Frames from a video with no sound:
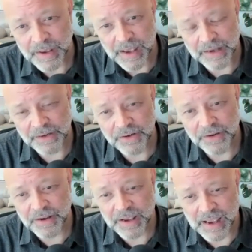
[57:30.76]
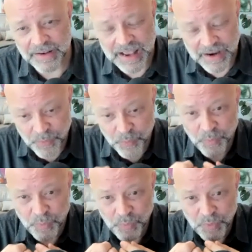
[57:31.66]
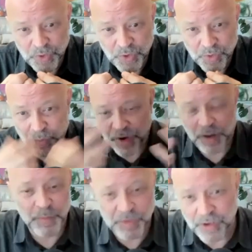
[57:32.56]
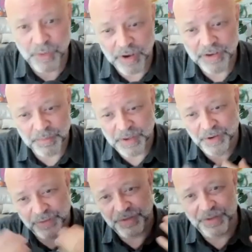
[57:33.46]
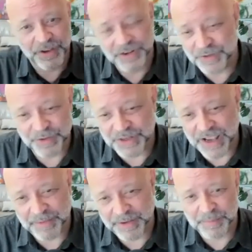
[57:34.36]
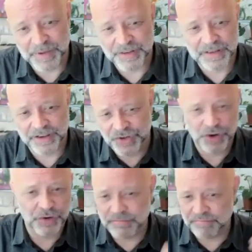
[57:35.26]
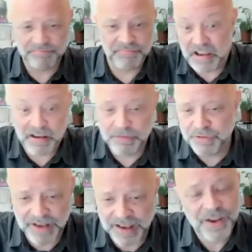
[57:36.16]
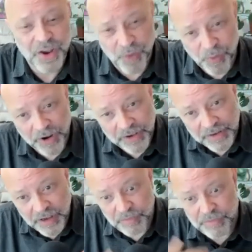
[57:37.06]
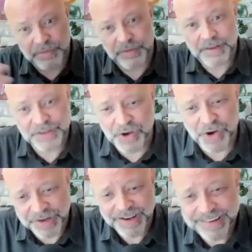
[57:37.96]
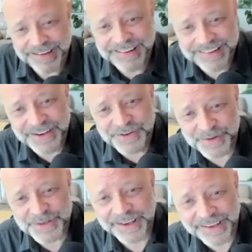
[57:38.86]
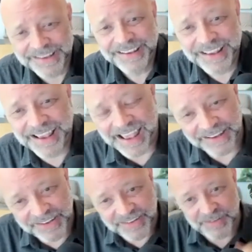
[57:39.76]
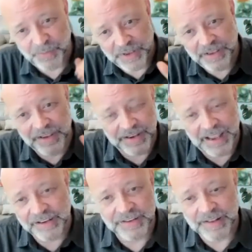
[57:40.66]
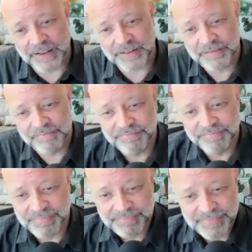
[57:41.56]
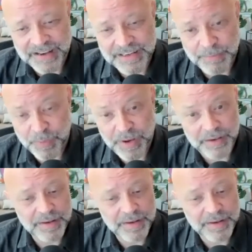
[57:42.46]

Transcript: And and then you know when I'm with you, I can be on. I can do the same. I can be just like John, yeah, who's that? Or I can go, oh, well, there's God. Ah, interesting, and yeah. we can connect in that that deeper way.